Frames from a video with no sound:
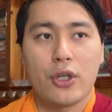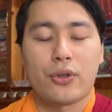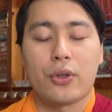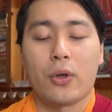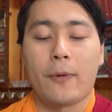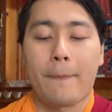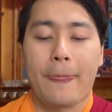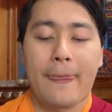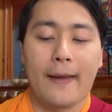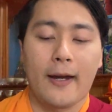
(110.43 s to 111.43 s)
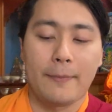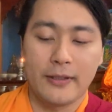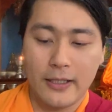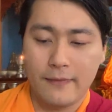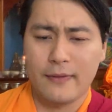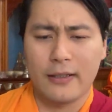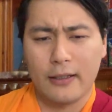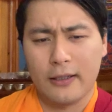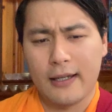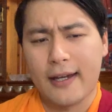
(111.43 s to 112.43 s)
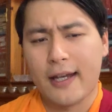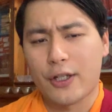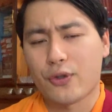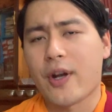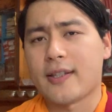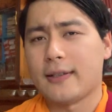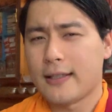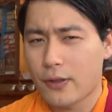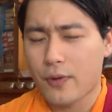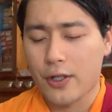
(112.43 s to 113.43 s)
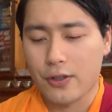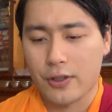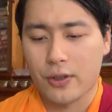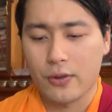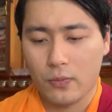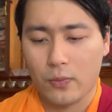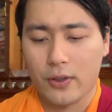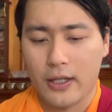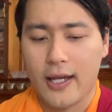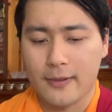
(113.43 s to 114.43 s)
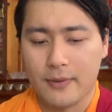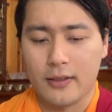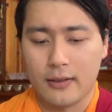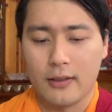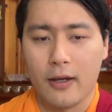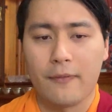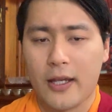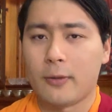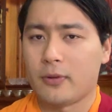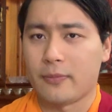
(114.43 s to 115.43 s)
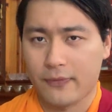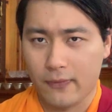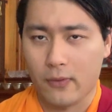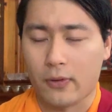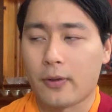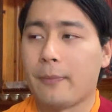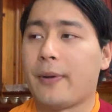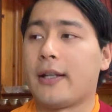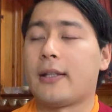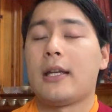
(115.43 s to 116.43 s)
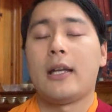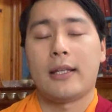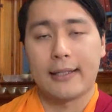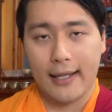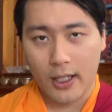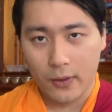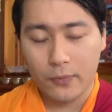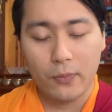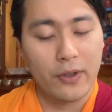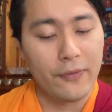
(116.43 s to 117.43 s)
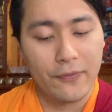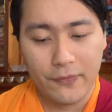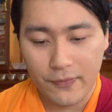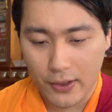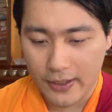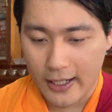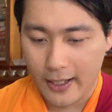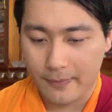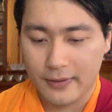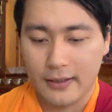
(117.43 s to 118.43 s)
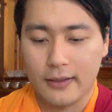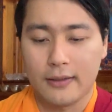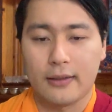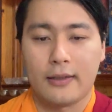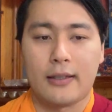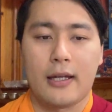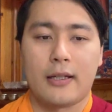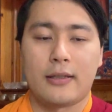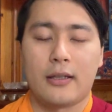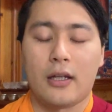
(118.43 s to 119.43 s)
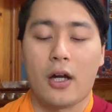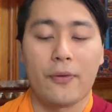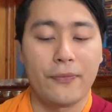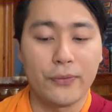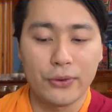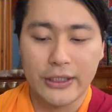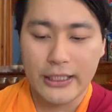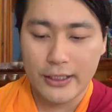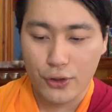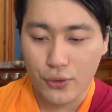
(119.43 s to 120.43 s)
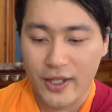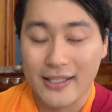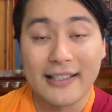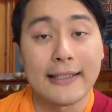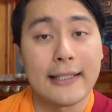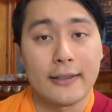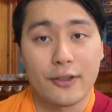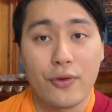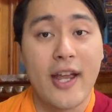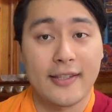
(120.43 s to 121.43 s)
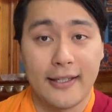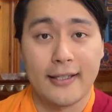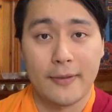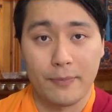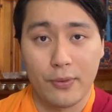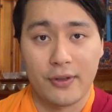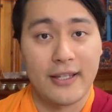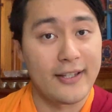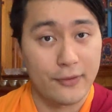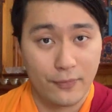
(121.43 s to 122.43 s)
So I believe a transliteration has been available before, but now we're very happy that a fully translated book is